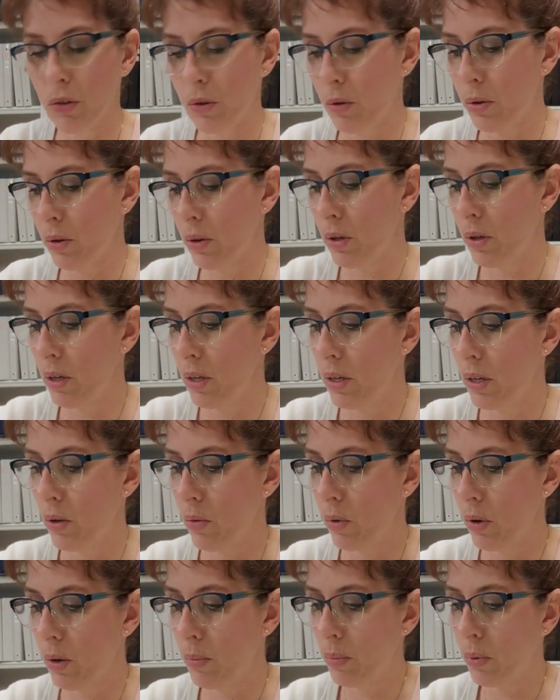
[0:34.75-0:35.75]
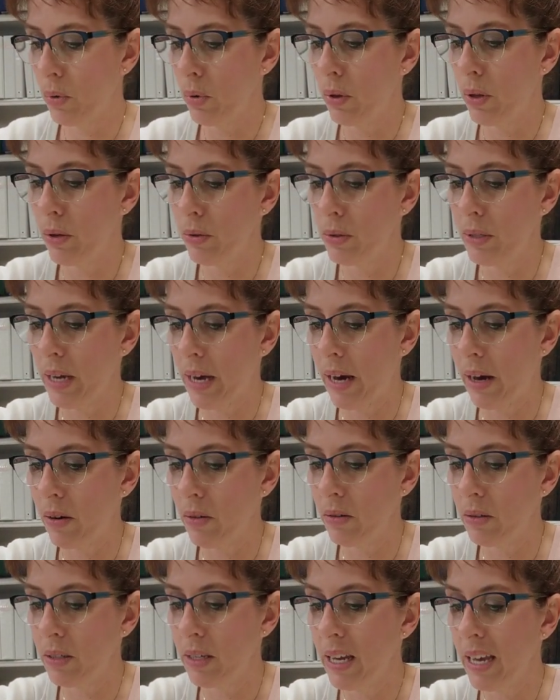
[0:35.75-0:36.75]
You'll want to pull those
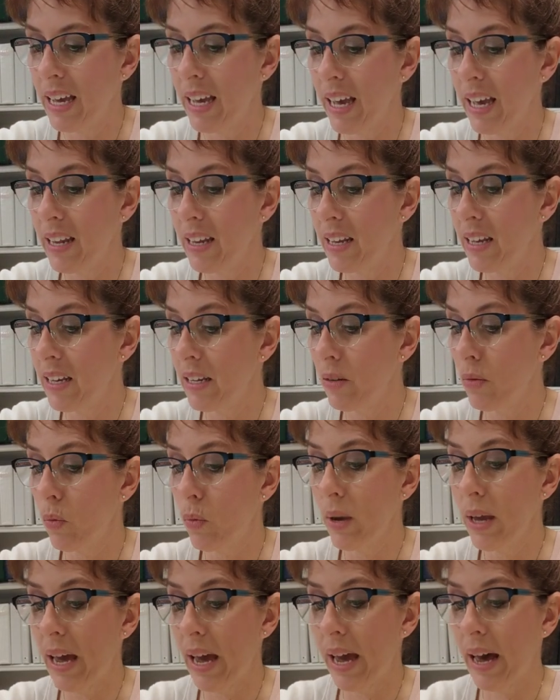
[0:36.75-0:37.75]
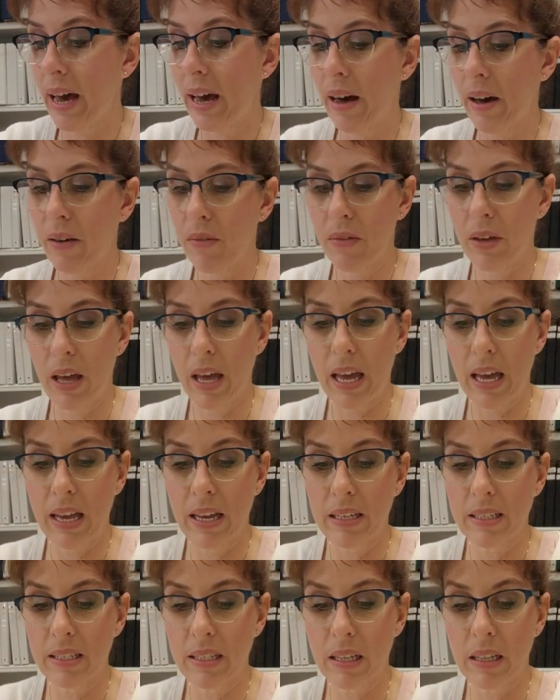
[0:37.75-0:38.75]
out, and then we have
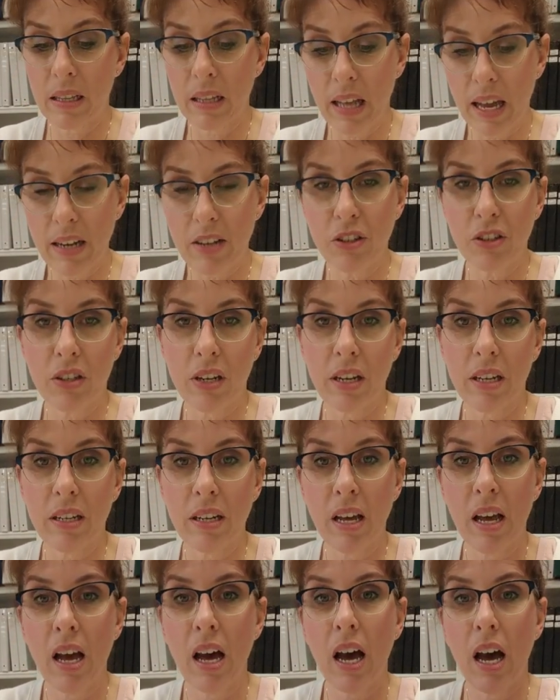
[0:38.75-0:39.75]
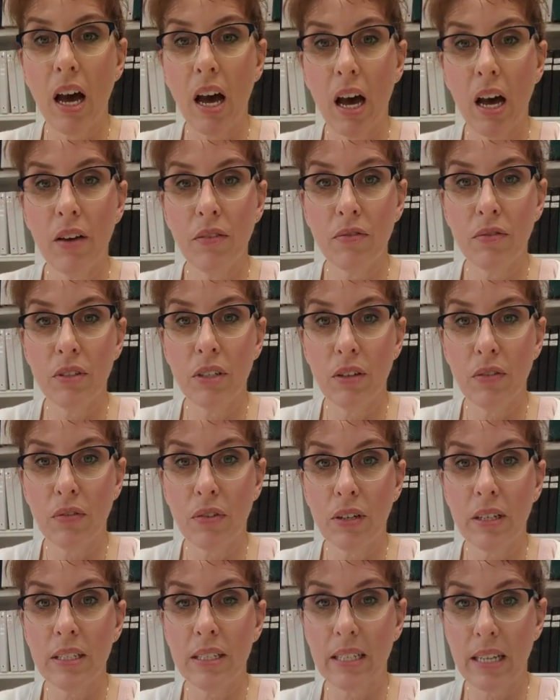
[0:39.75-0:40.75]
a selection of
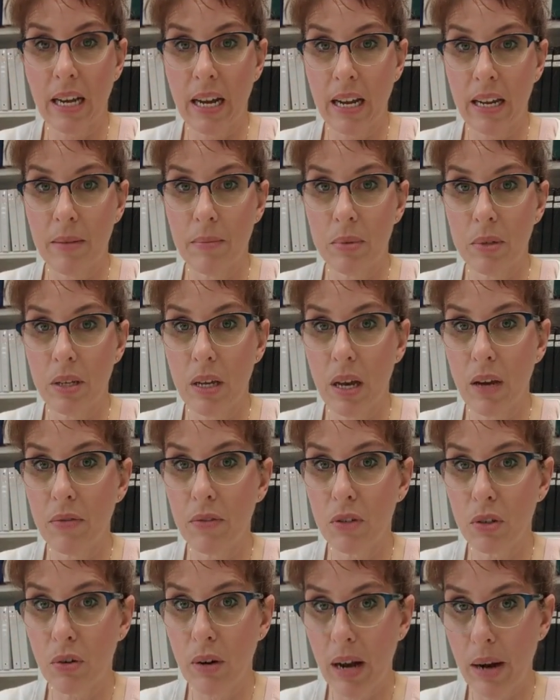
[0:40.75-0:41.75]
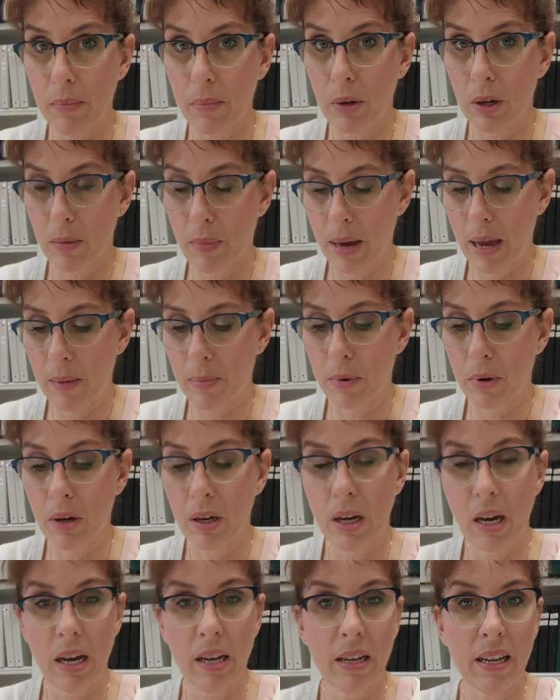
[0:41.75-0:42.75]
different types of scrapbook paper
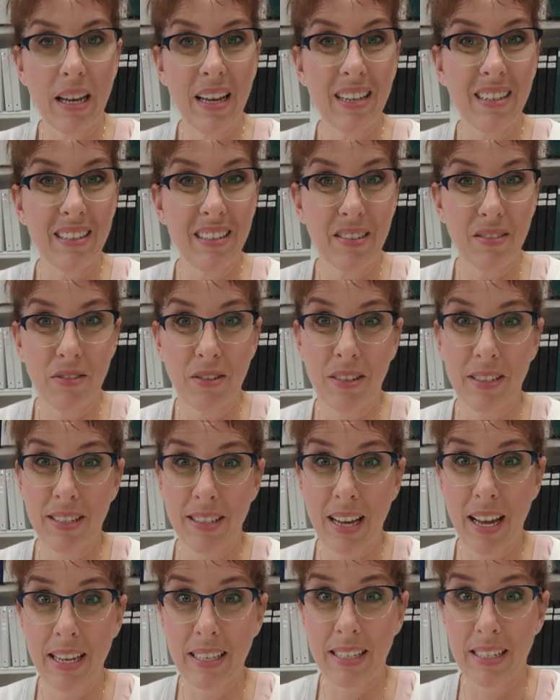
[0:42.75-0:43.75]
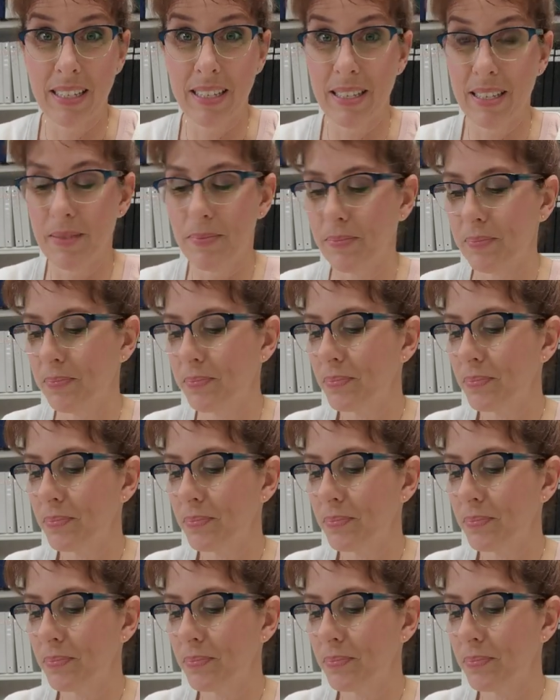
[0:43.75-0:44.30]
cut in different sizes,